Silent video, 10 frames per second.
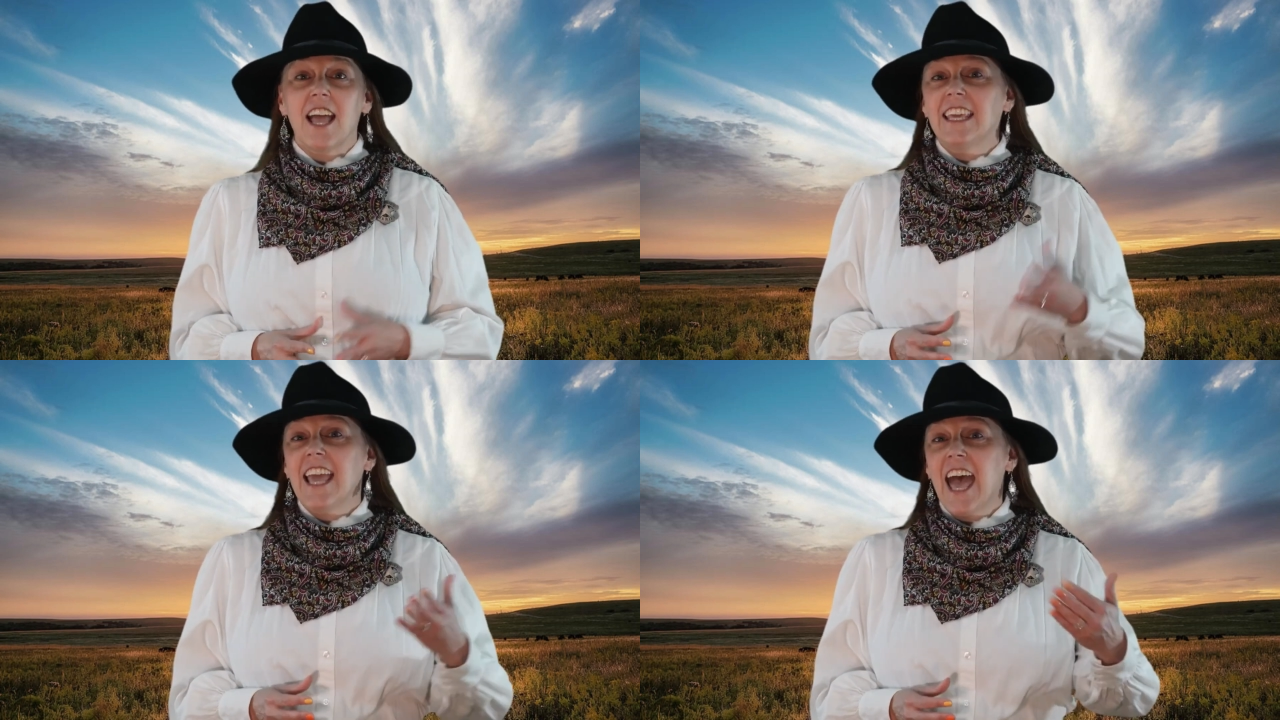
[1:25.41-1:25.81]

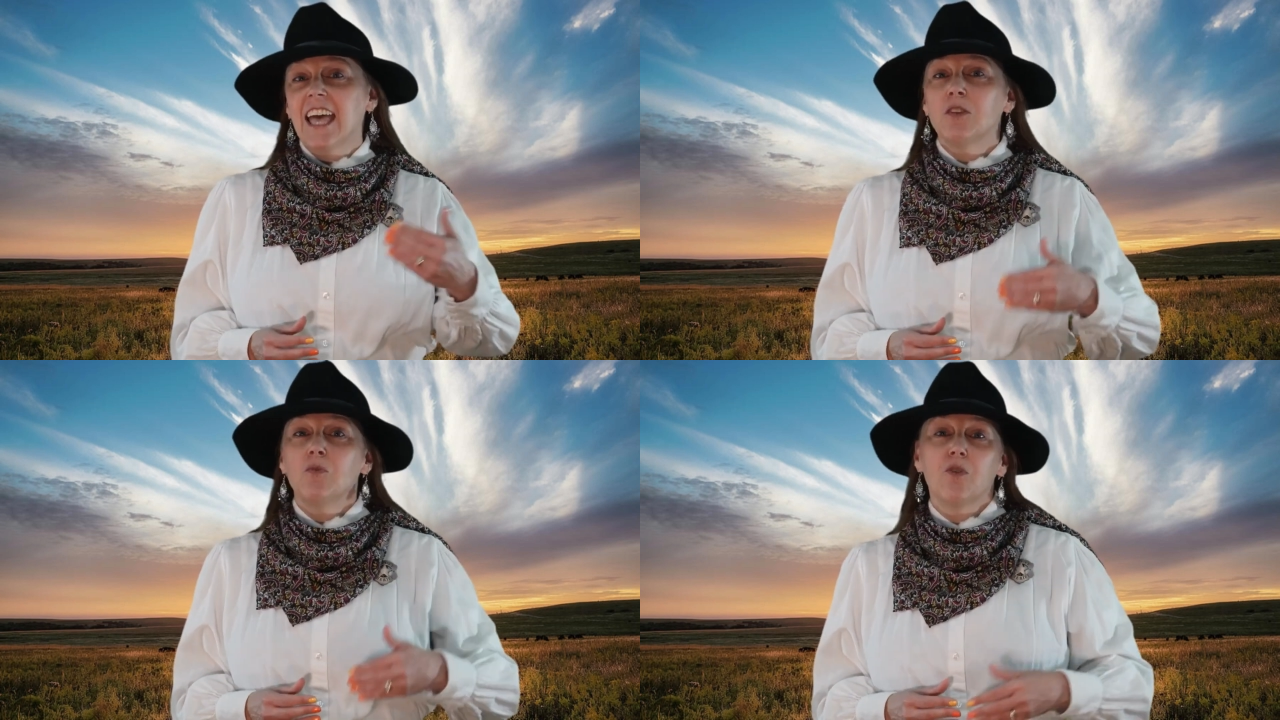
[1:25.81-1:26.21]
and he
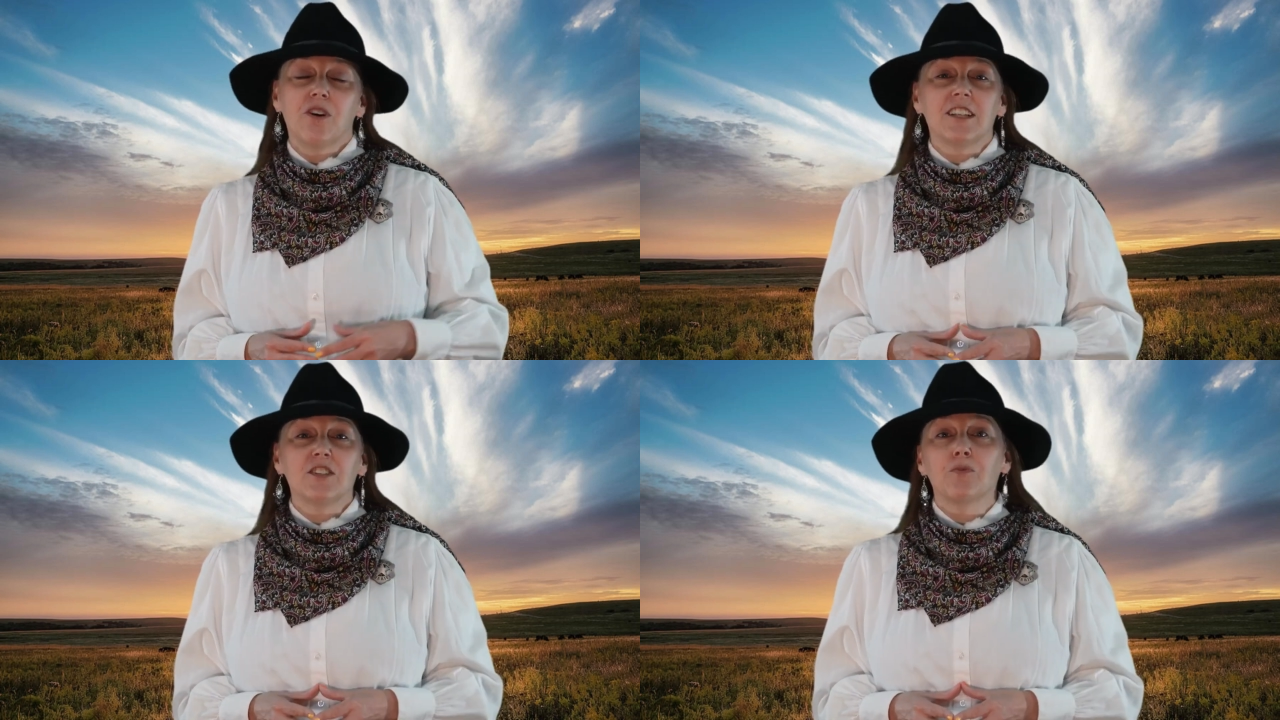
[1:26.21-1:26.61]
had the
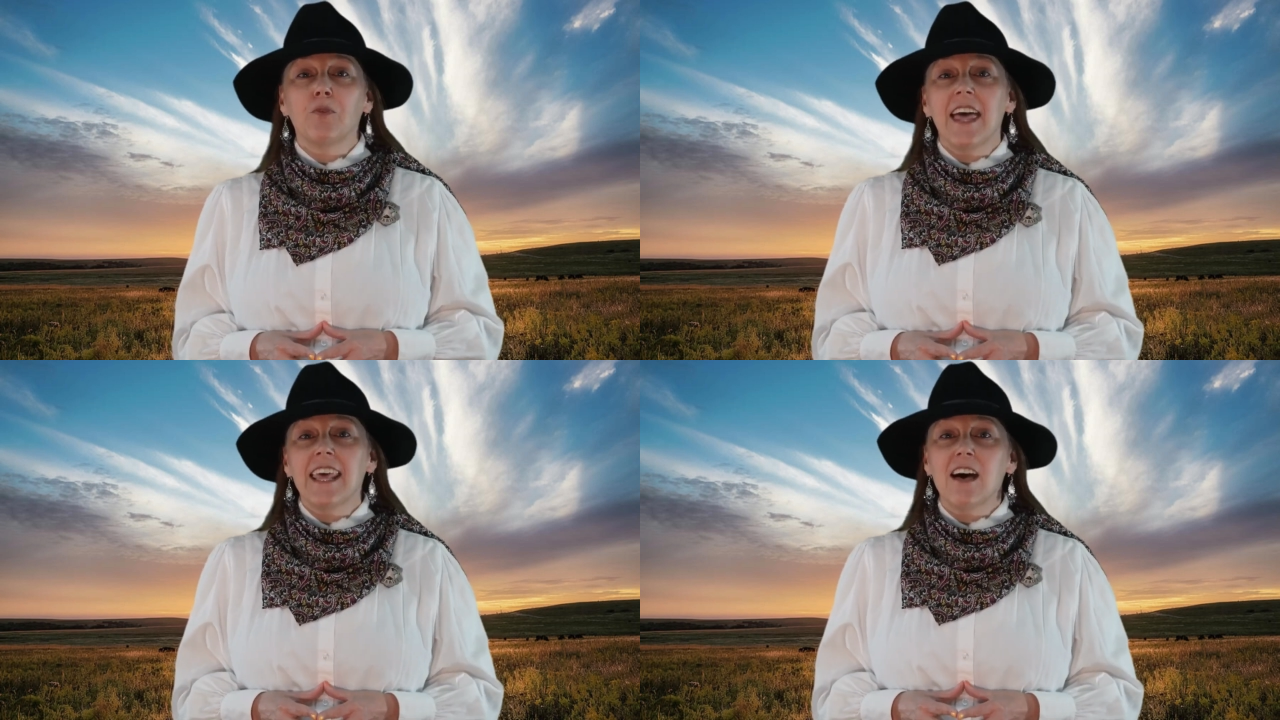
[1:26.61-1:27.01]
warrants
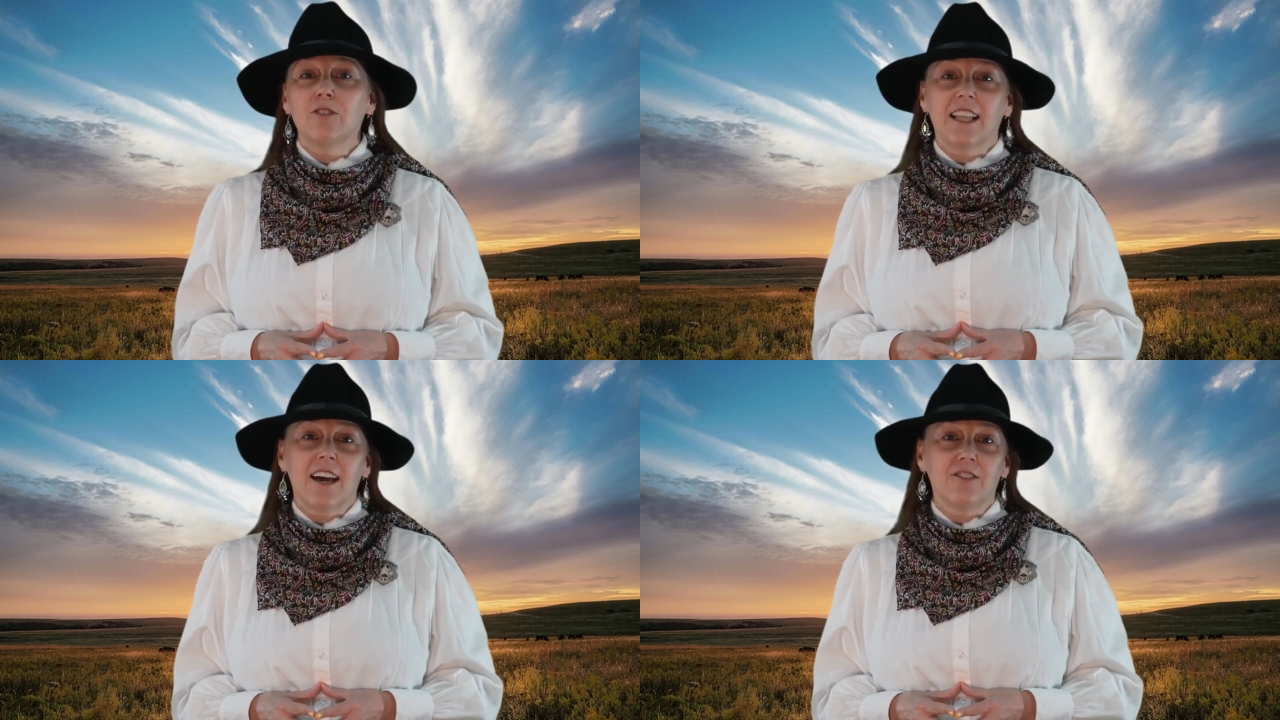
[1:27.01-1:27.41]
read
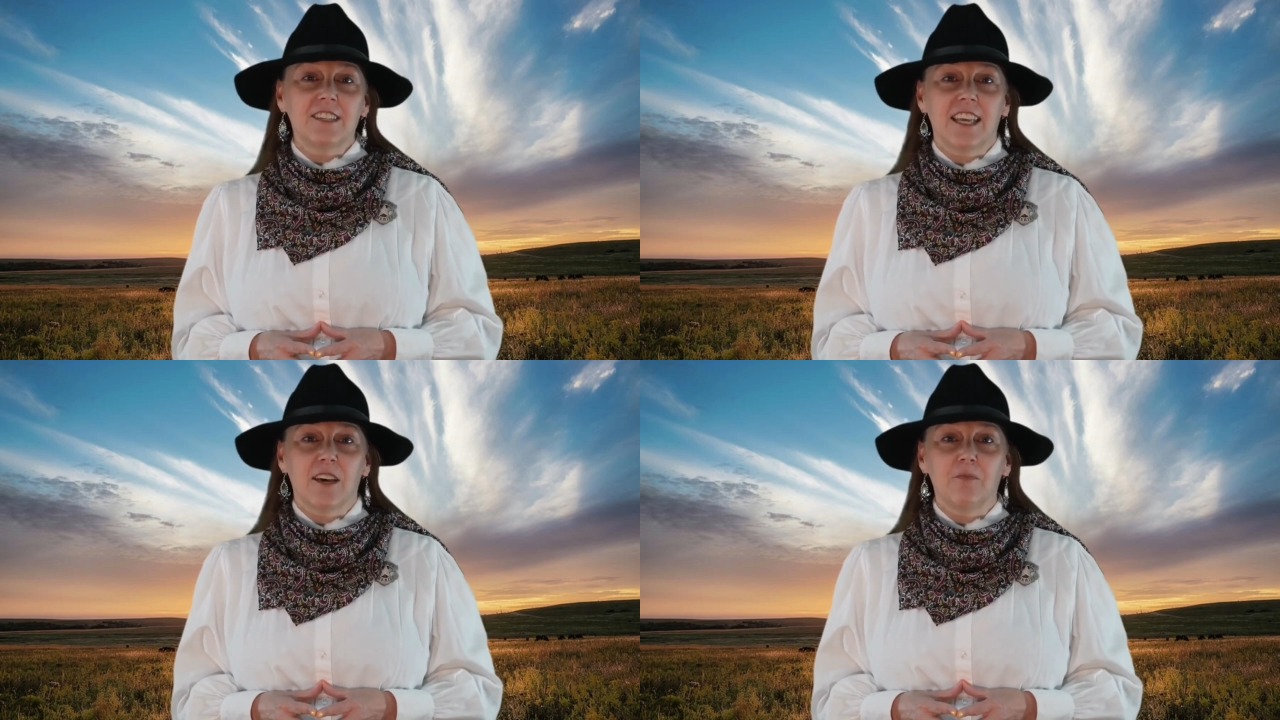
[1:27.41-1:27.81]
out loud to
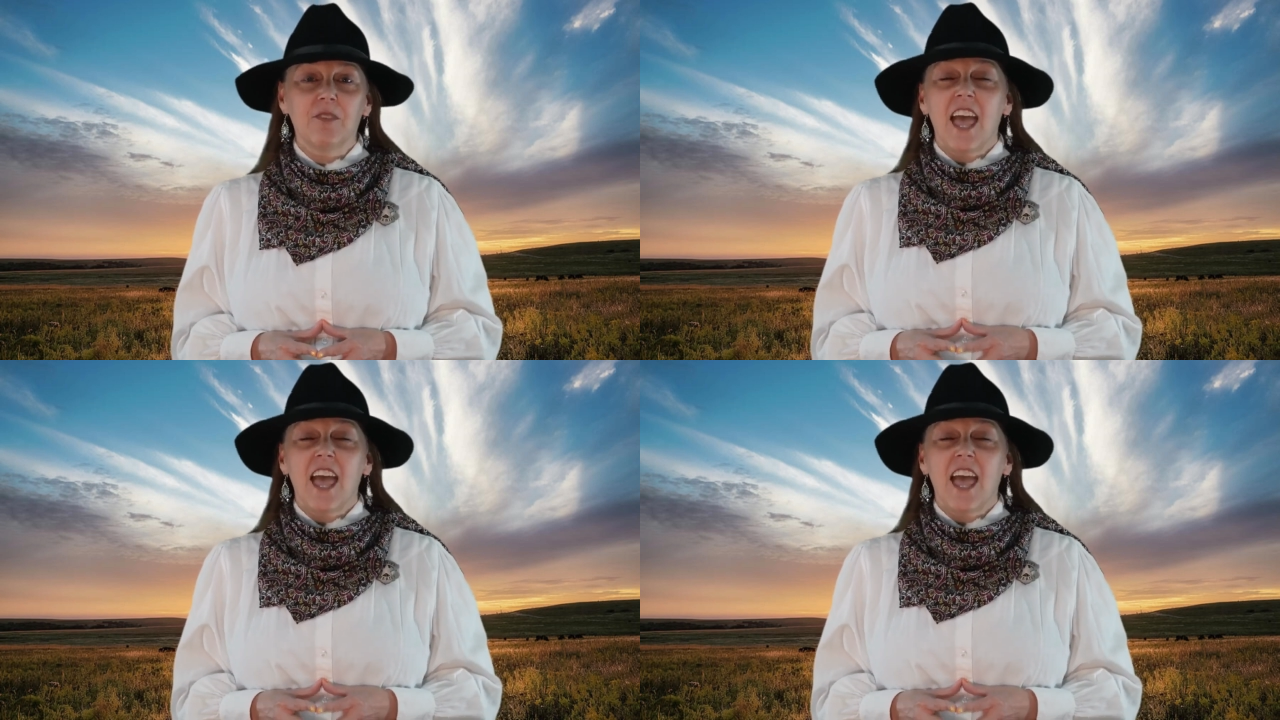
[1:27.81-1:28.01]
him,